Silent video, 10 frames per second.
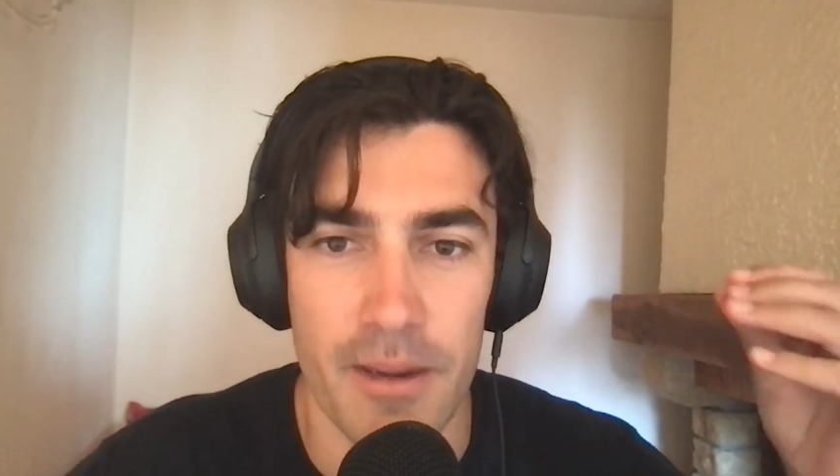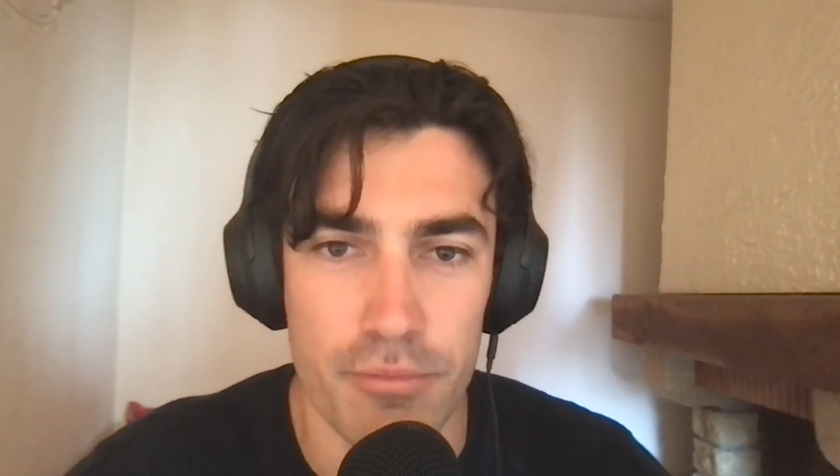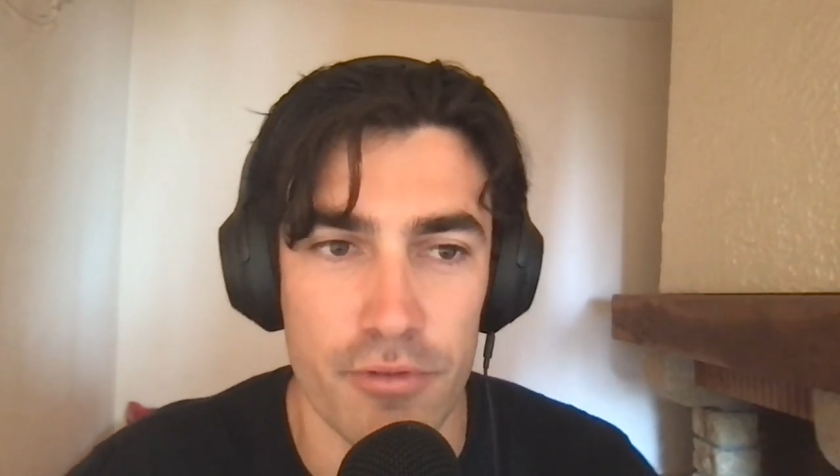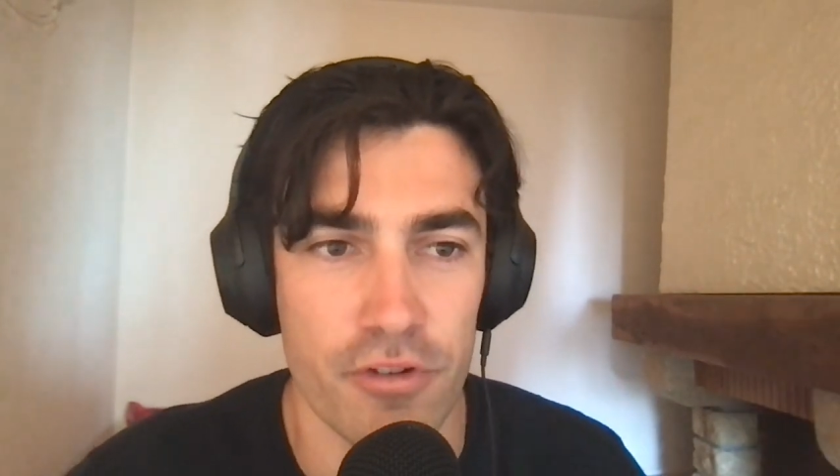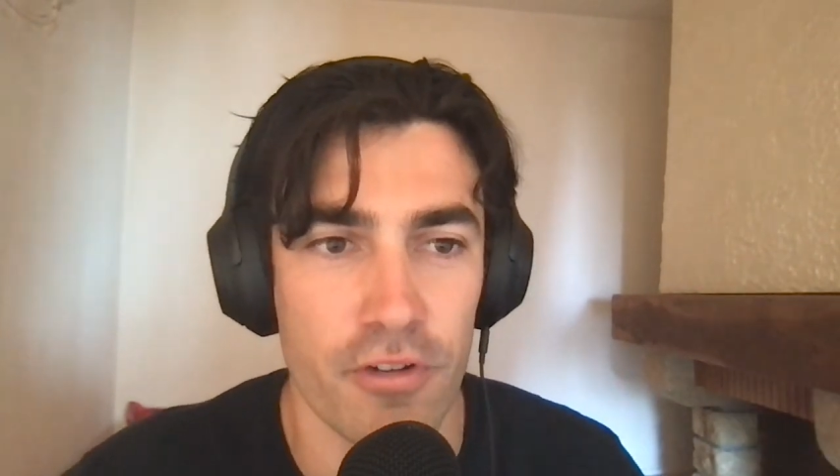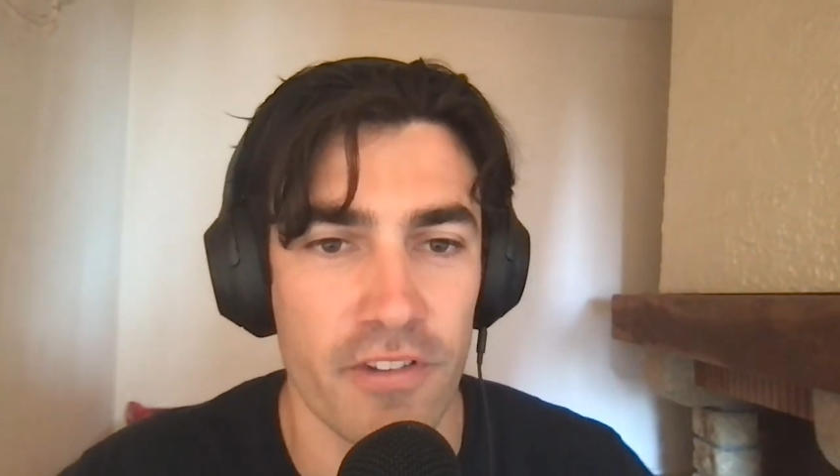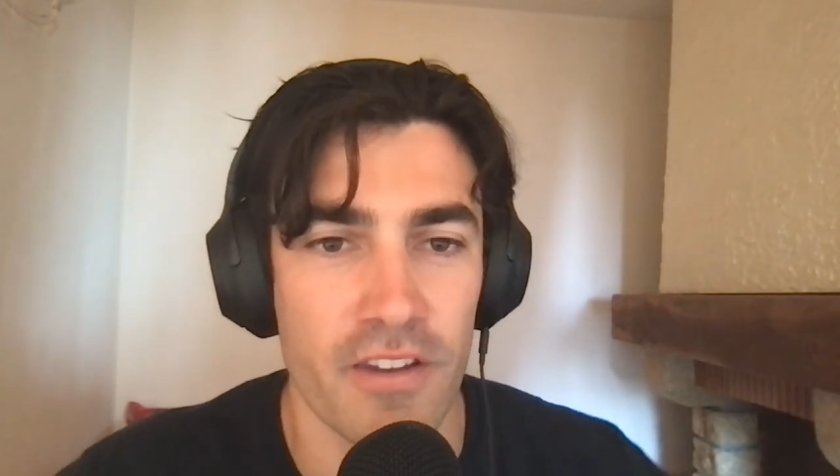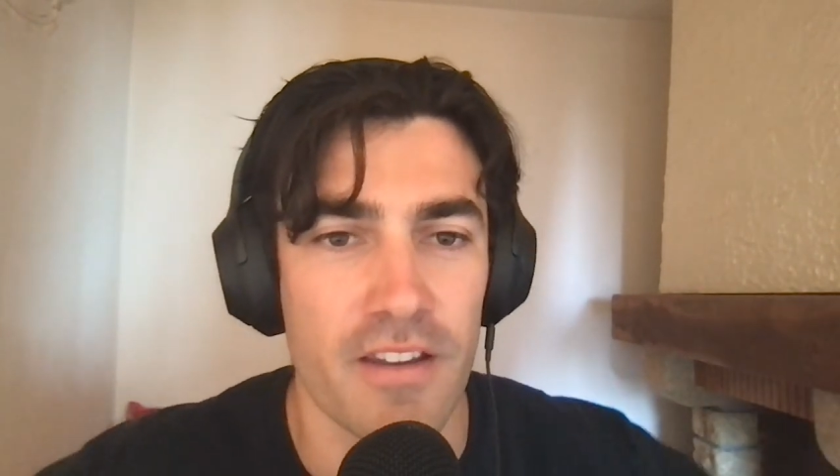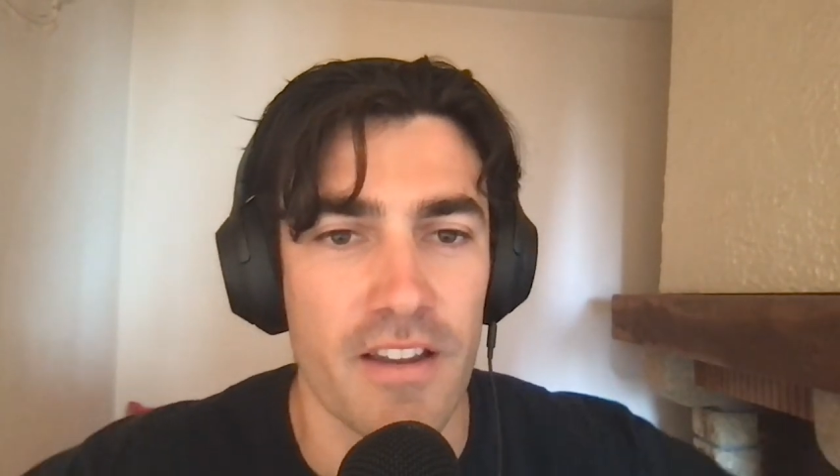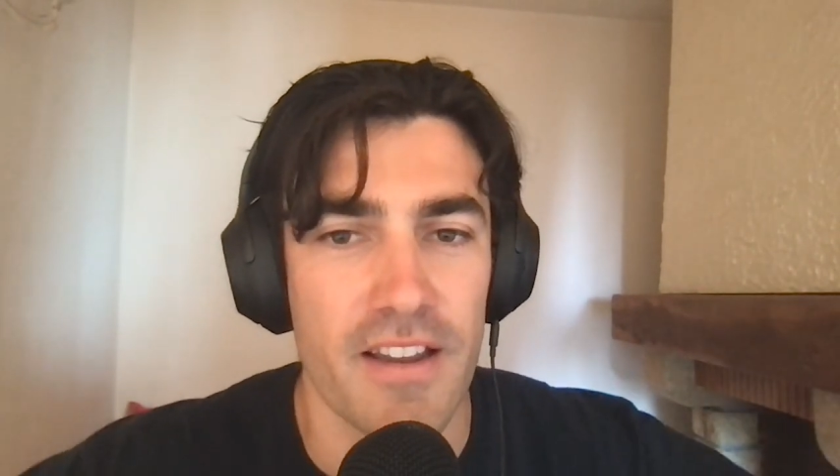at
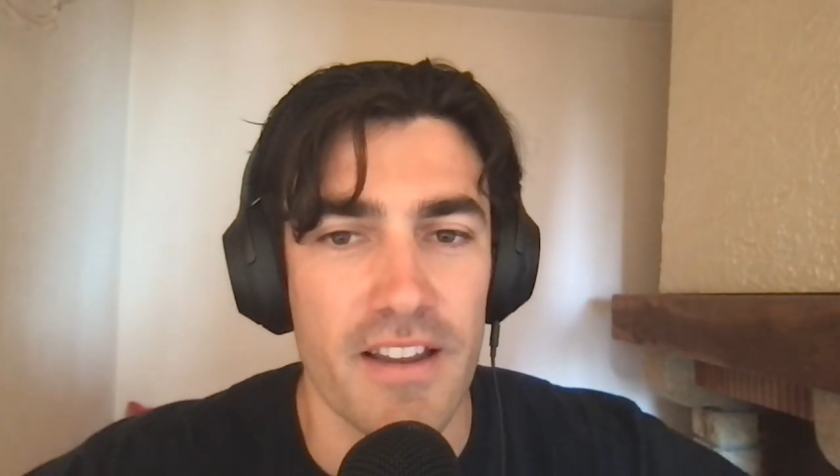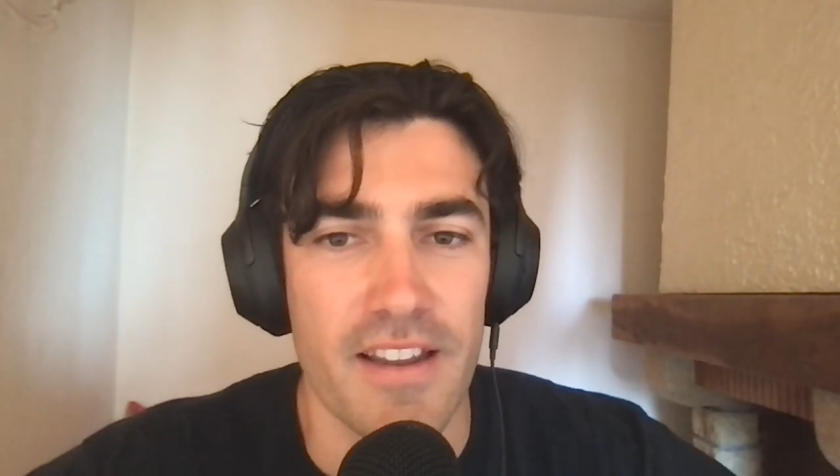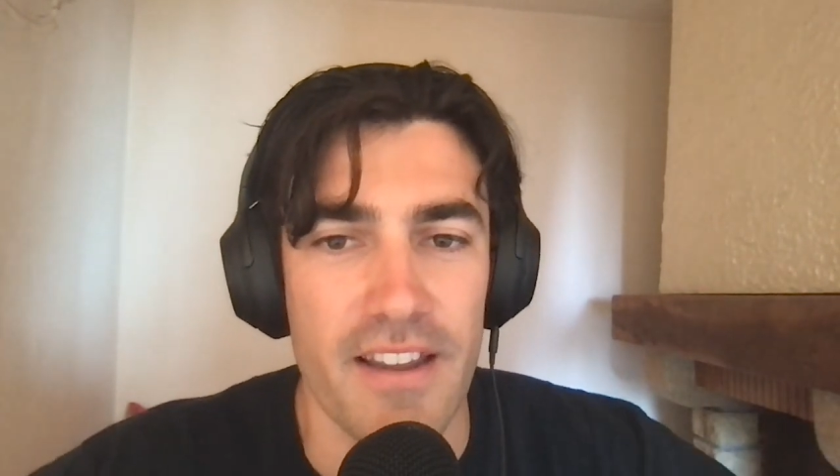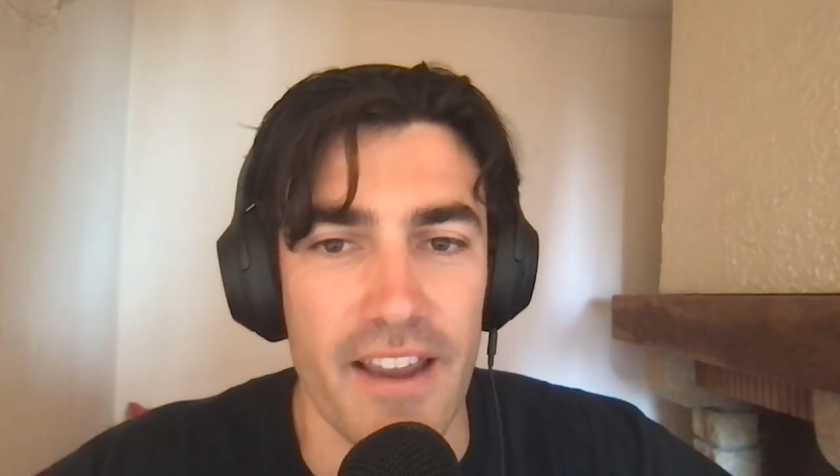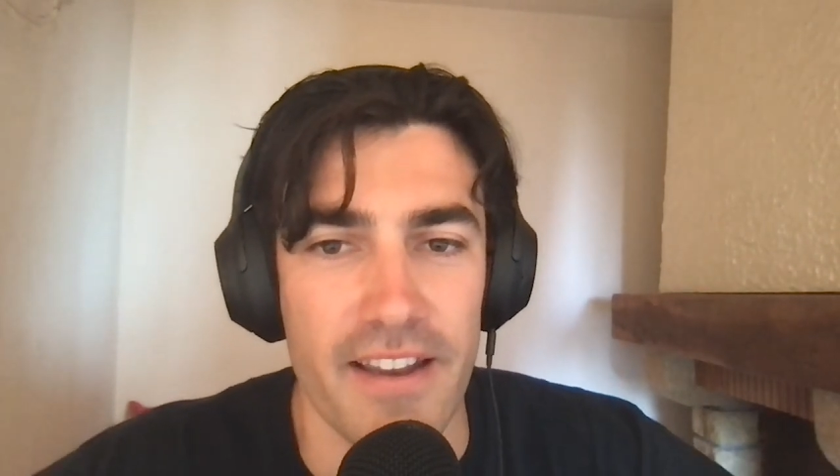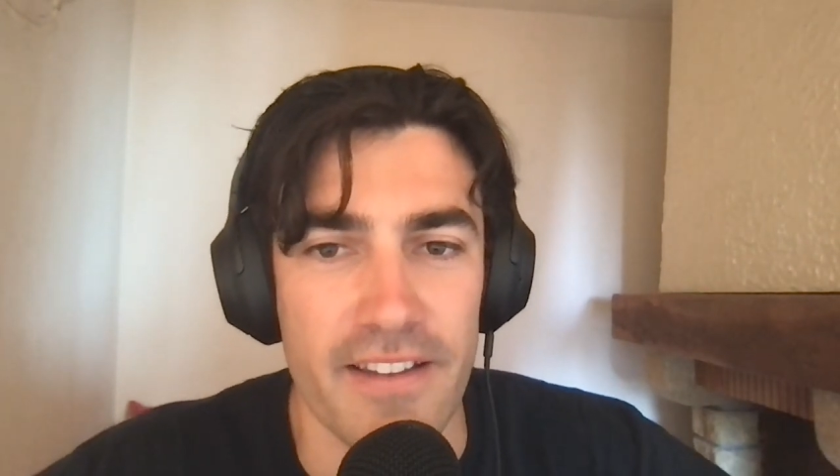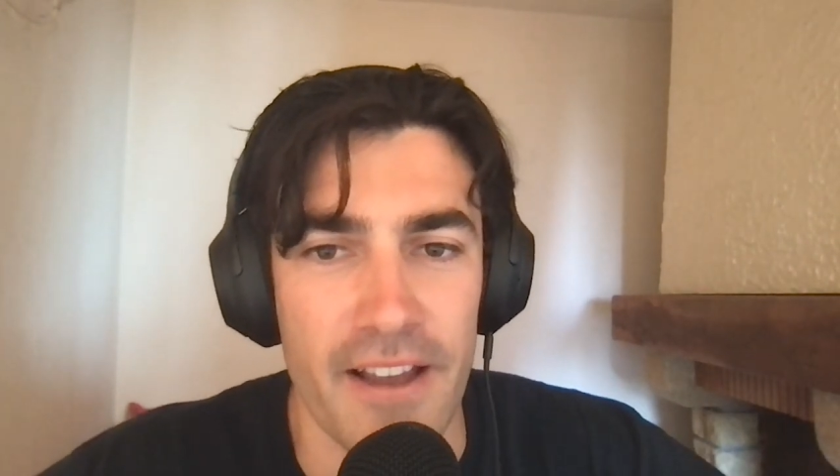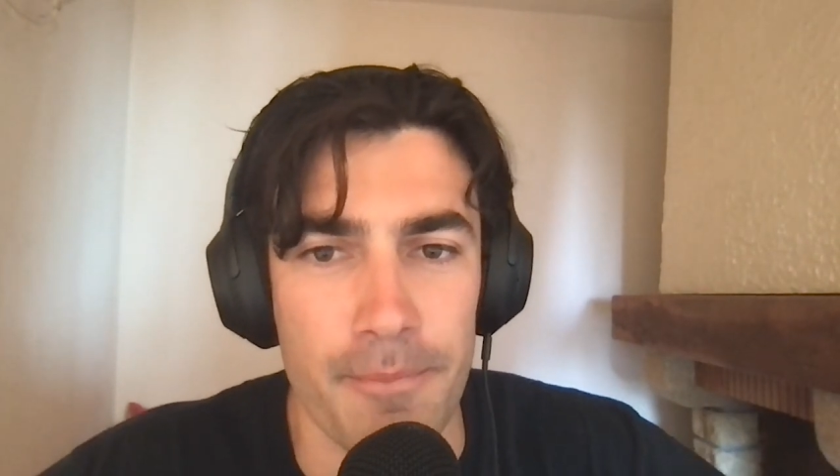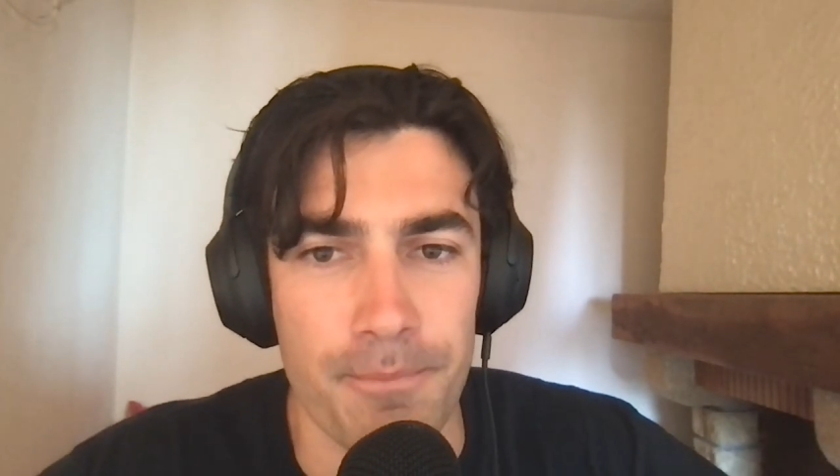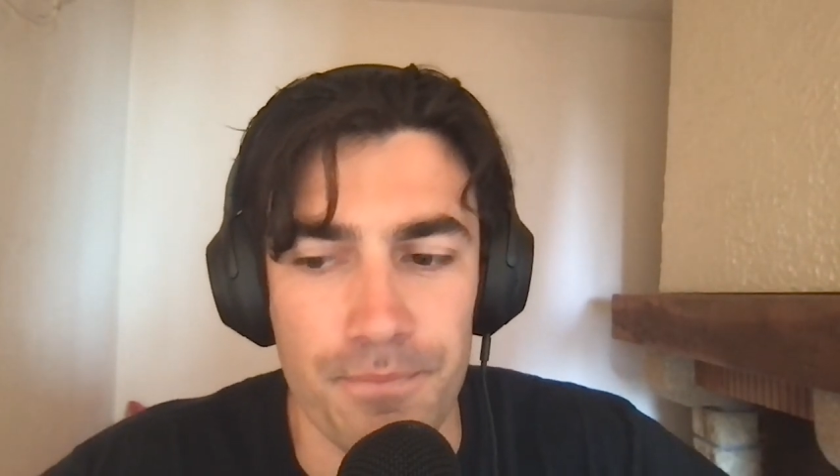Producy, and
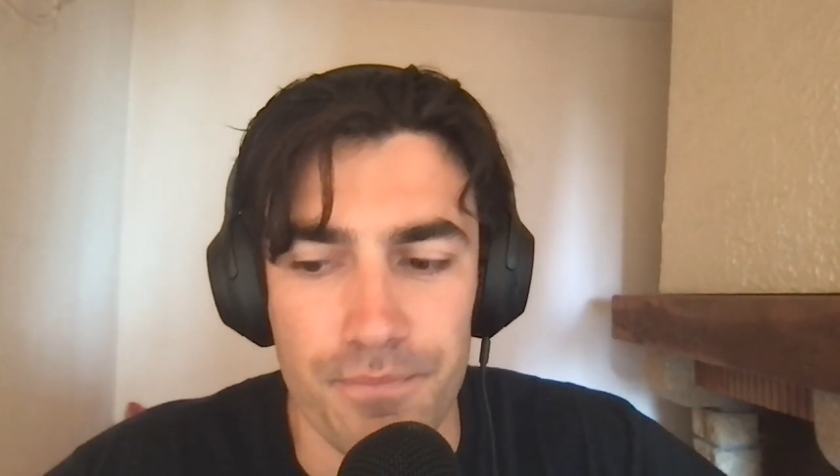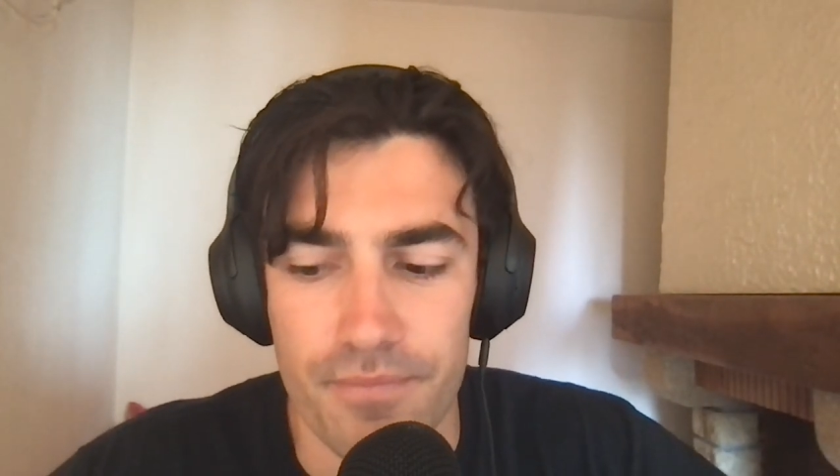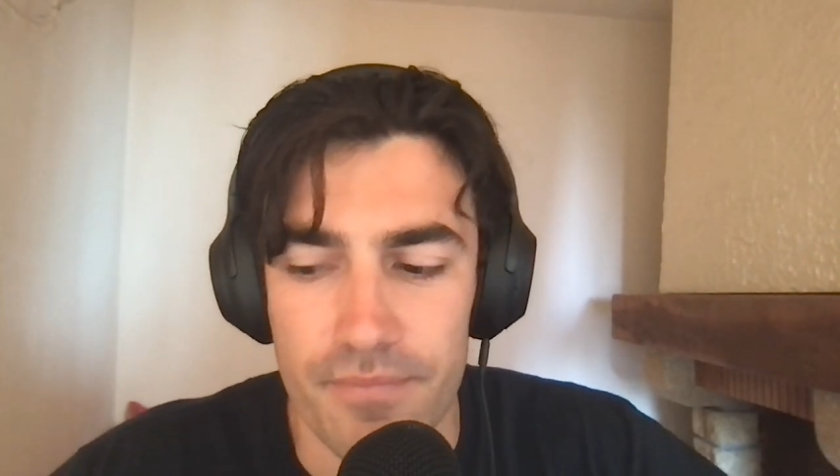um,